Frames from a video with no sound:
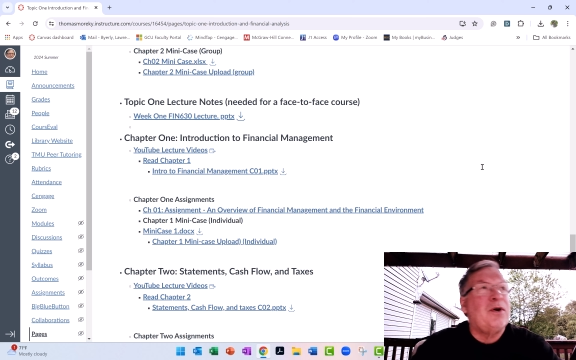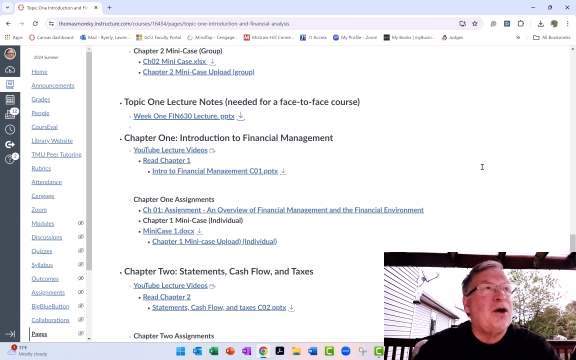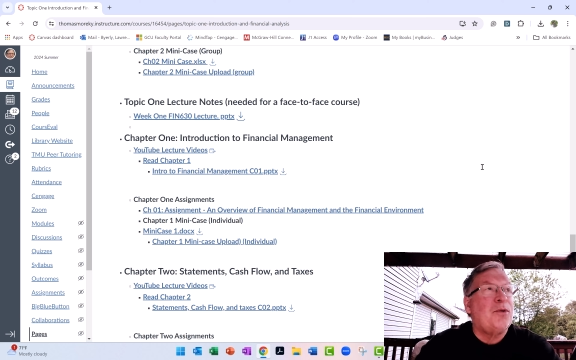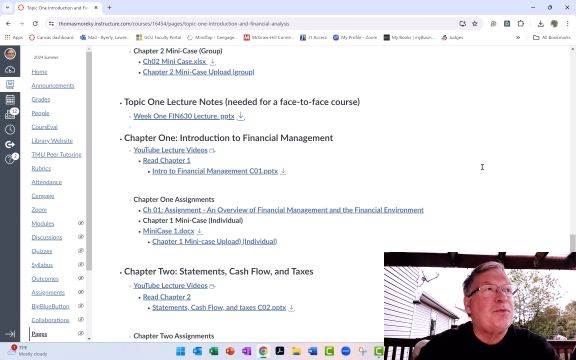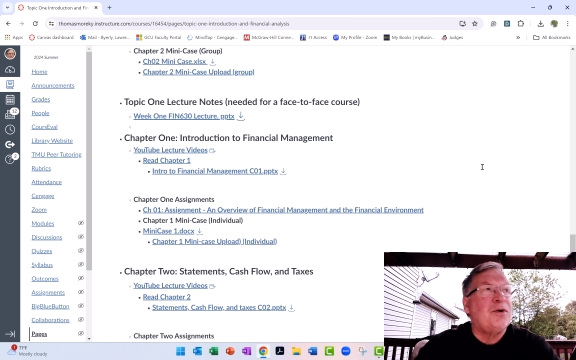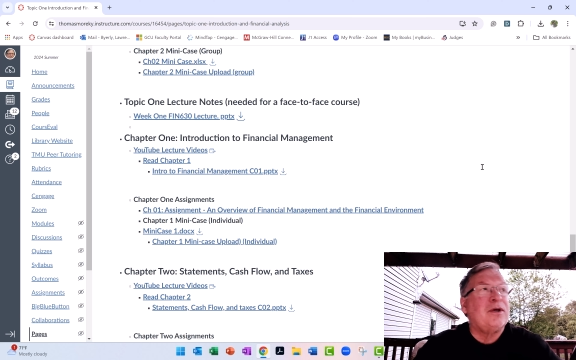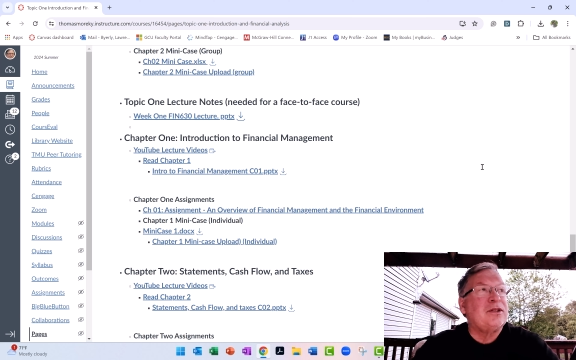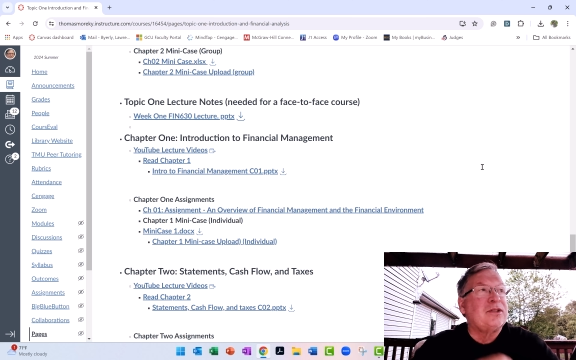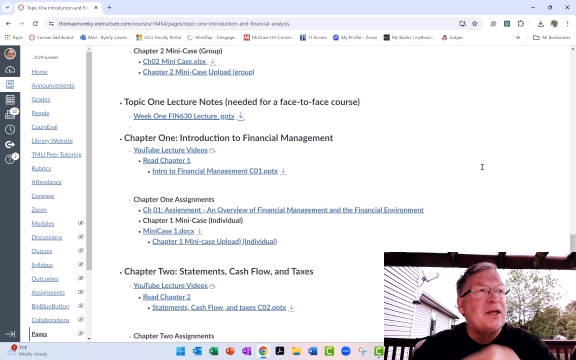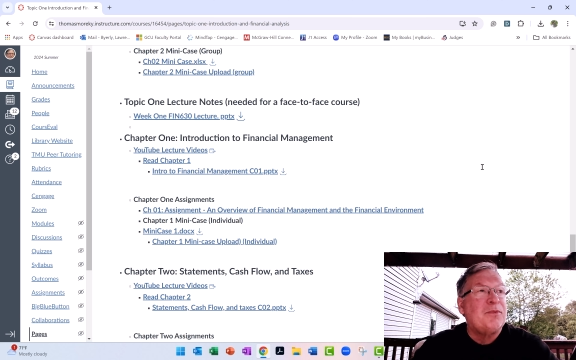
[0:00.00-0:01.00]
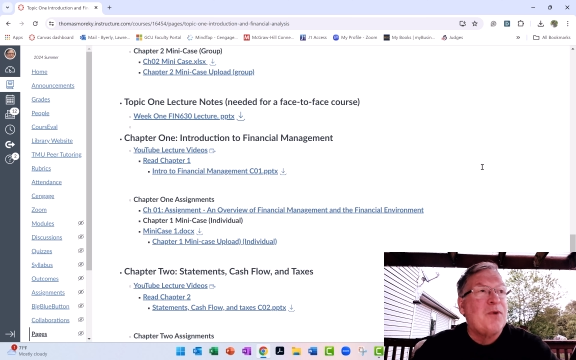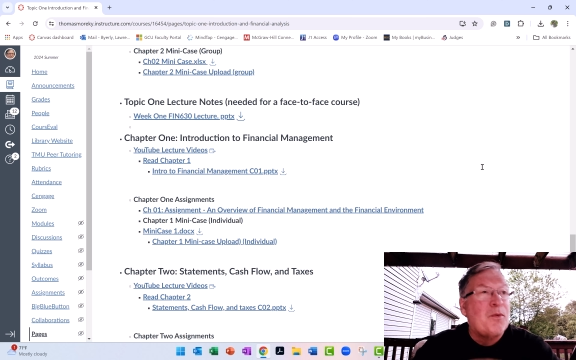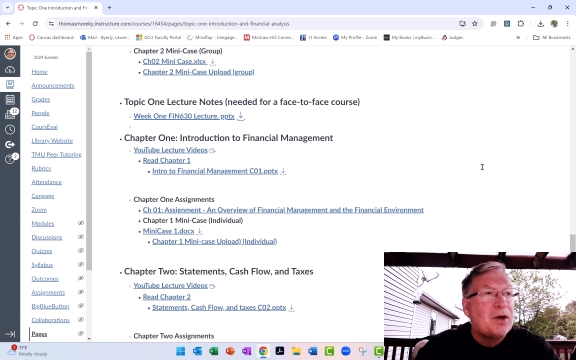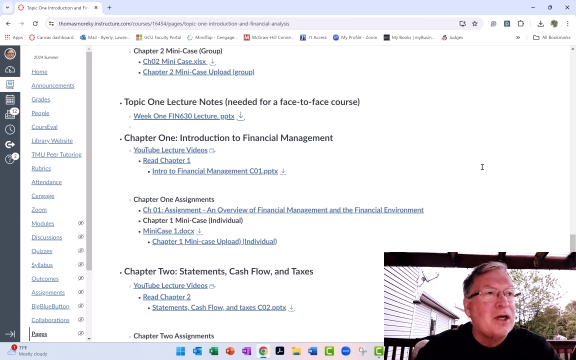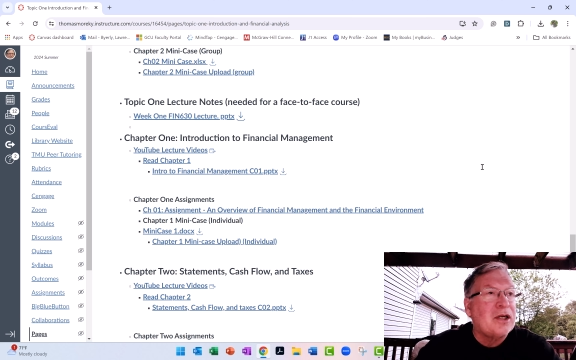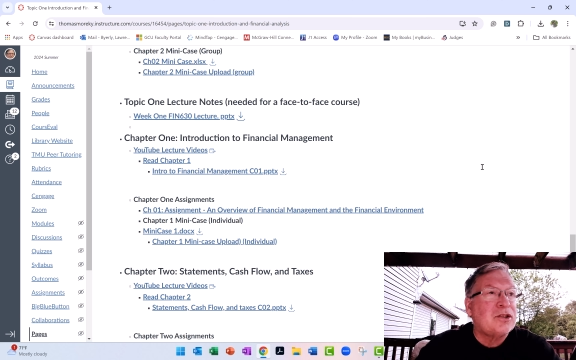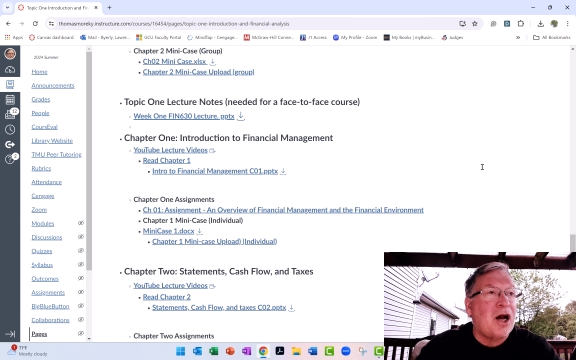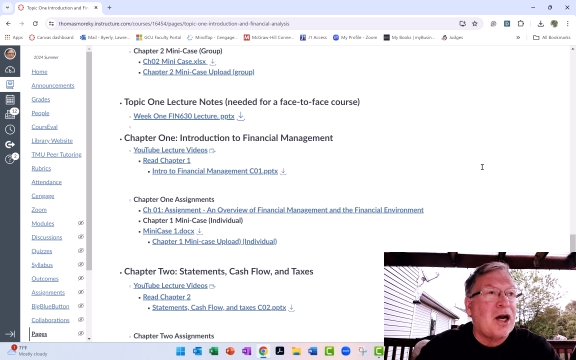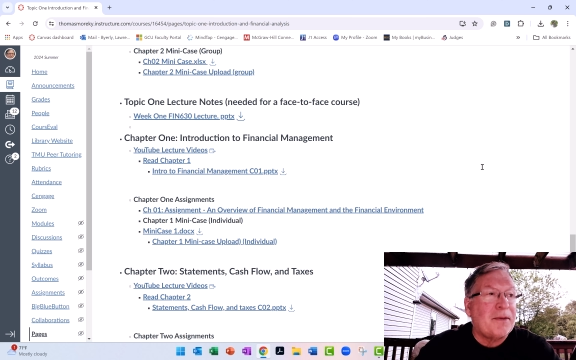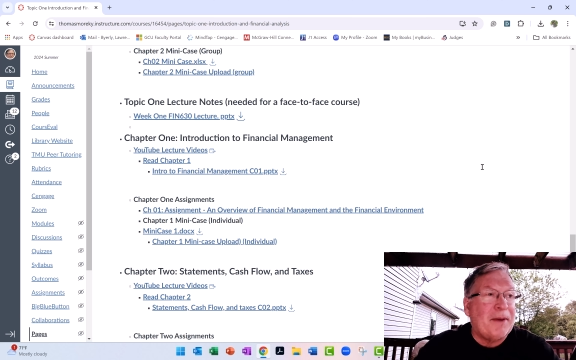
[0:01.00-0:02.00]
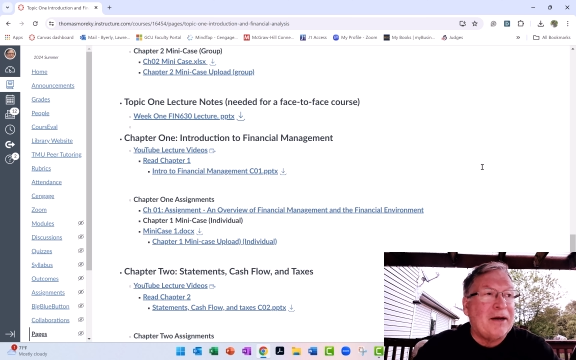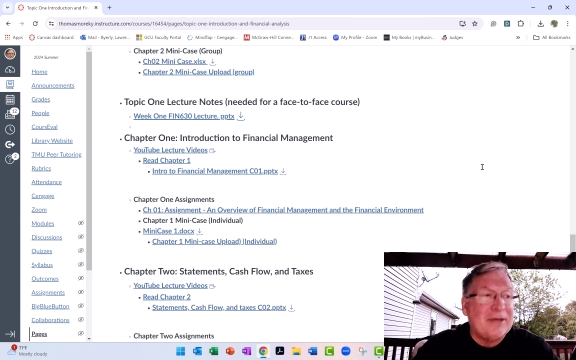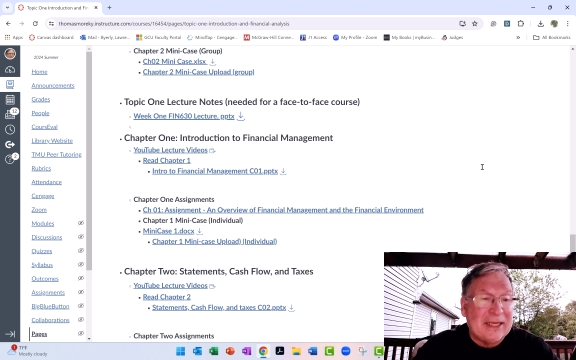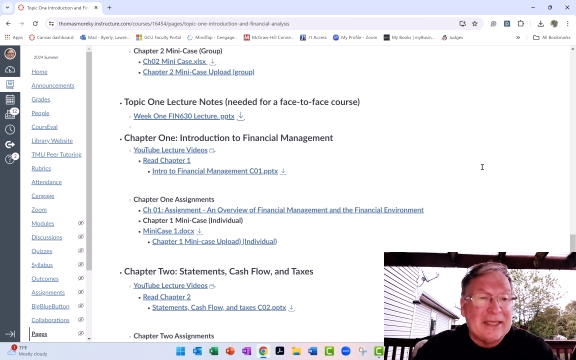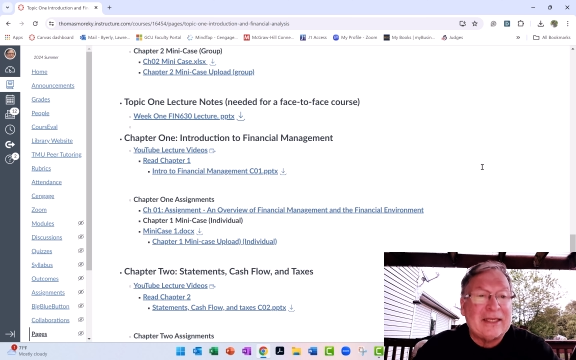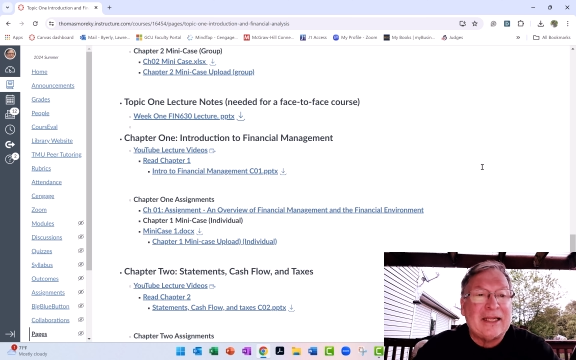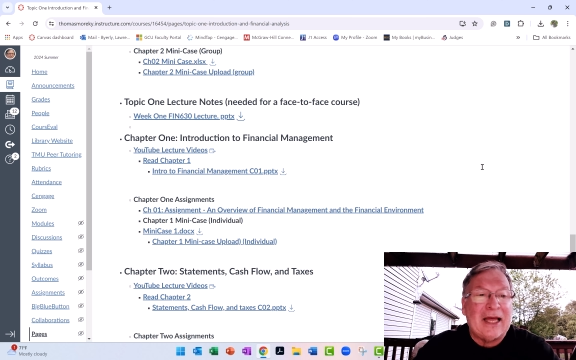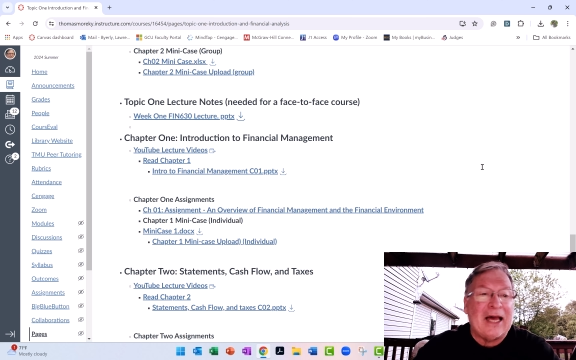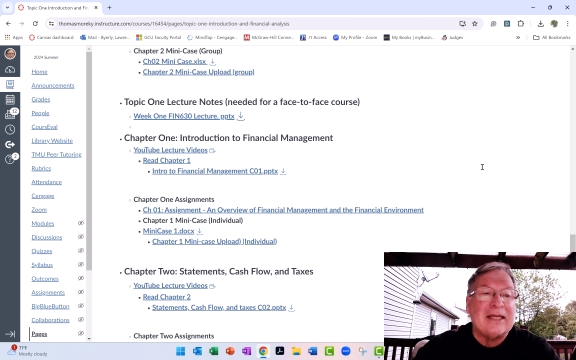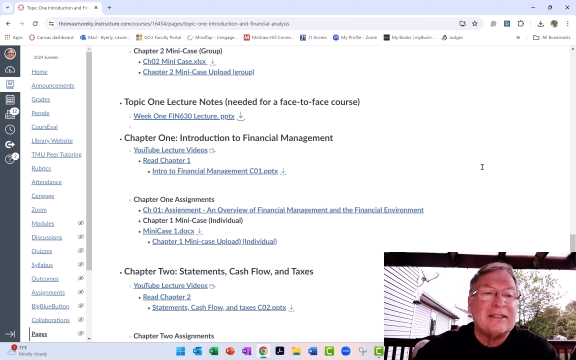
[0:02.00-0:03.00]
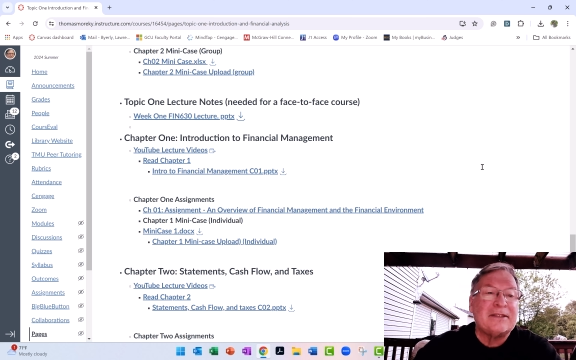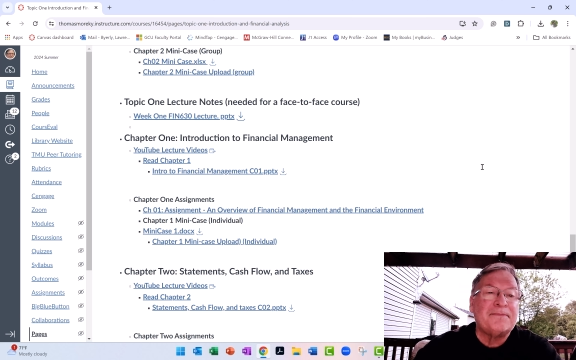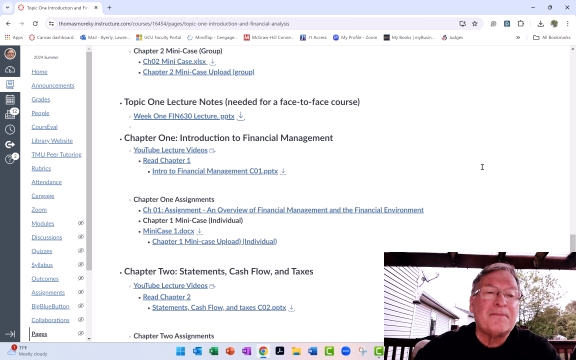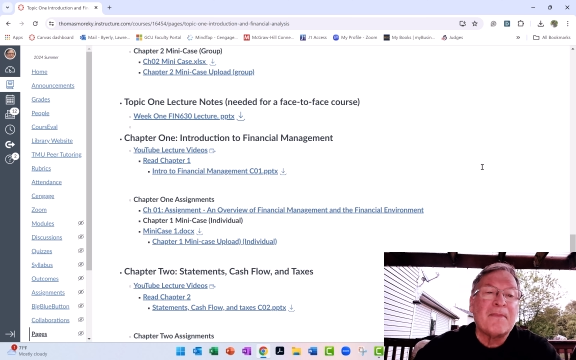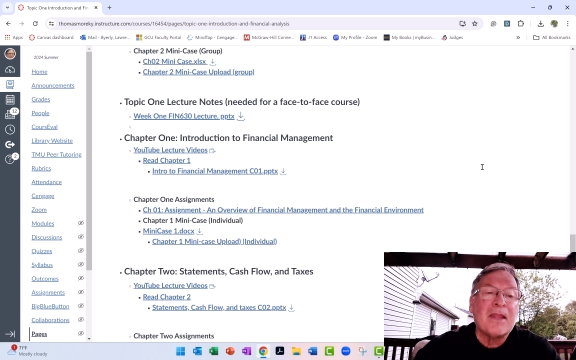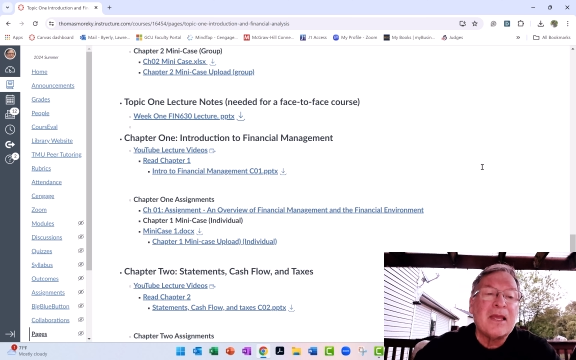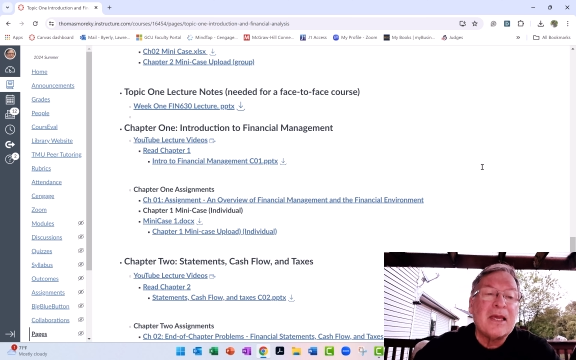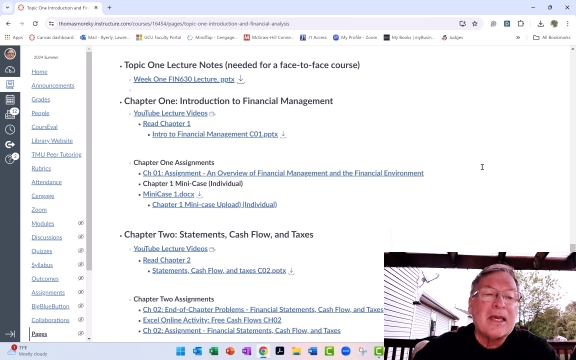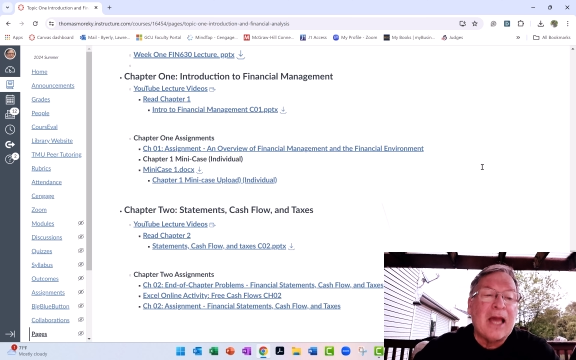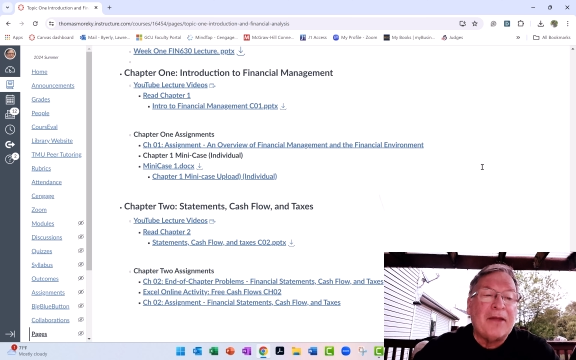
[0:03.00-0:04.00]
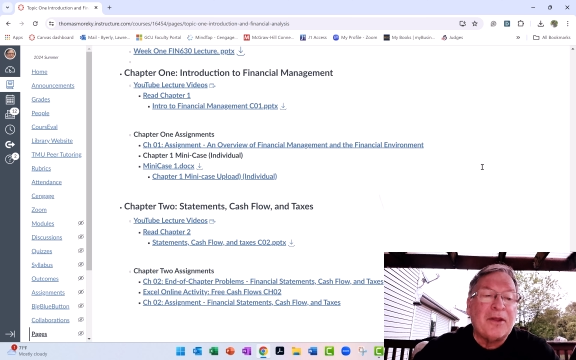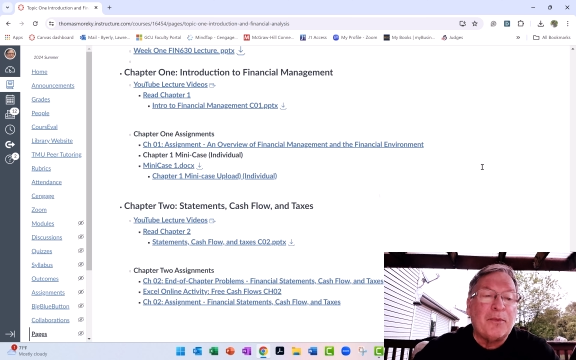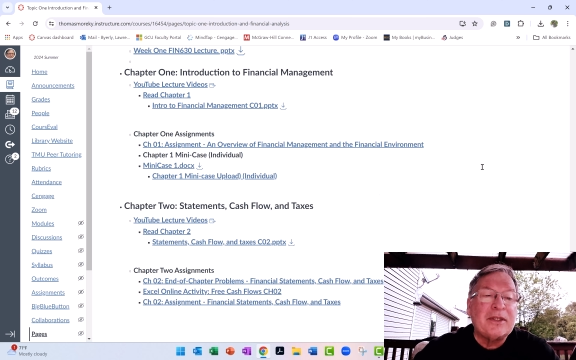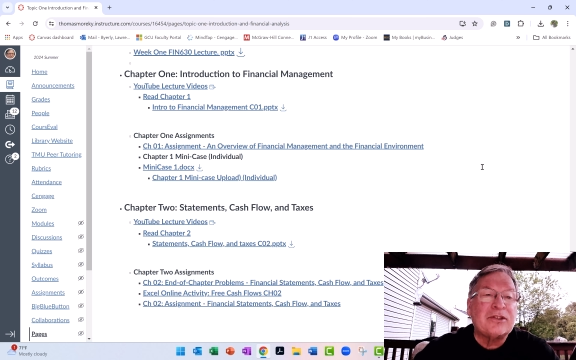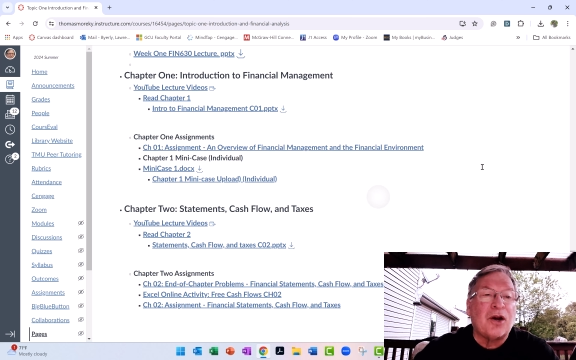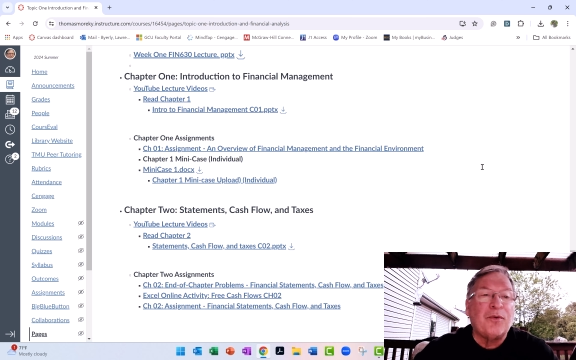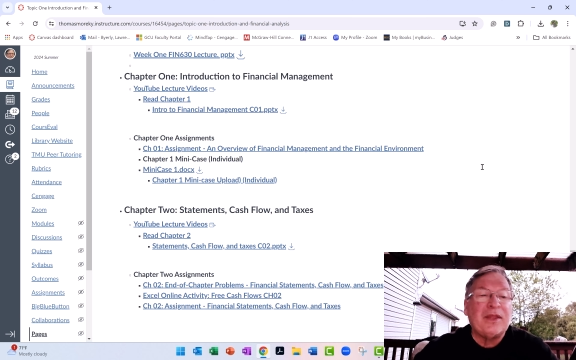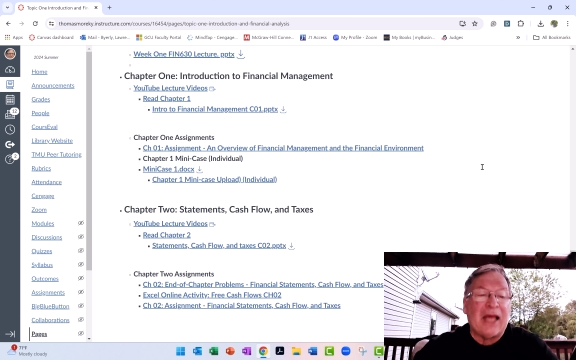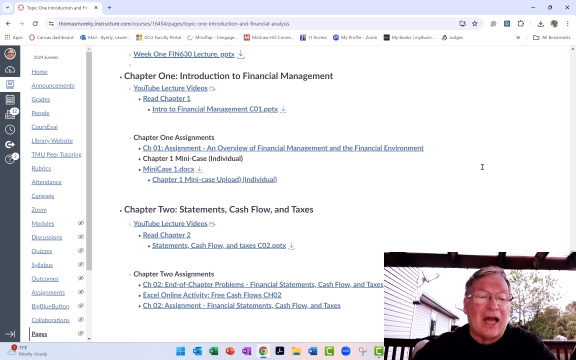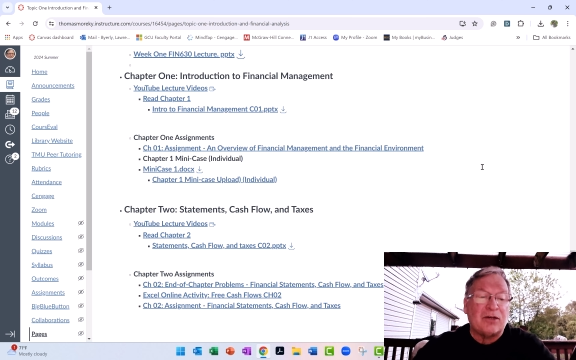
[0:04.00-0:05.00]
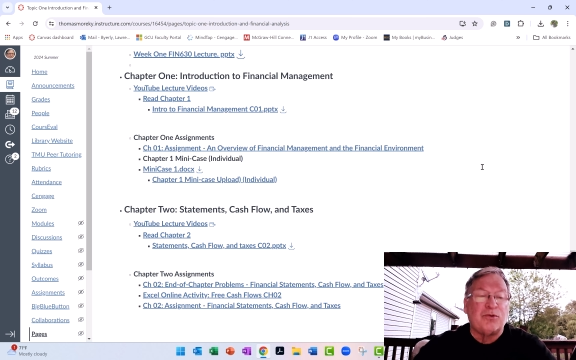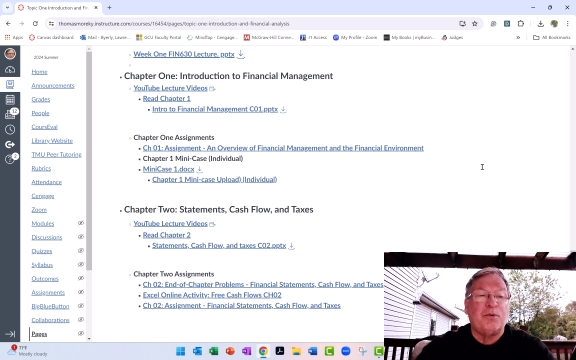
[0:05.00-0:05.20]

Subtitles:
help you understand what we're going to talk about in class. And then we start with the actual